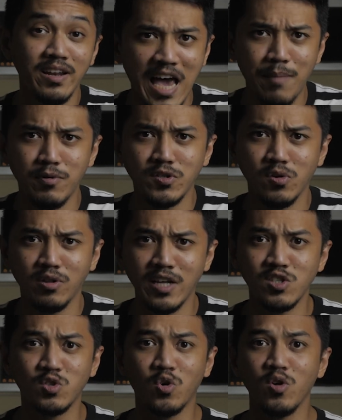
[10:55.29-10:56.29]
Aperture
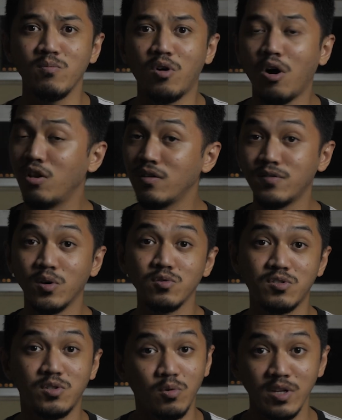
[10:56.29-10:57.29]
Lightstorm, all of
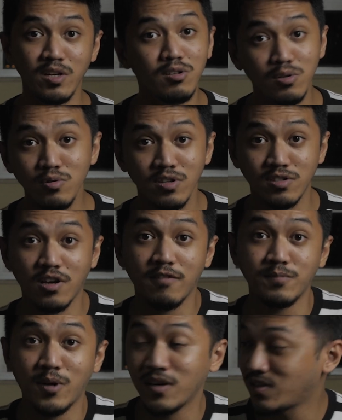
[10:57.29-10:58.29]
those don't include a
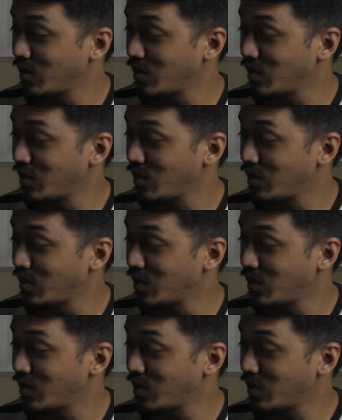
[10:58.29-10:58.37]
softbox.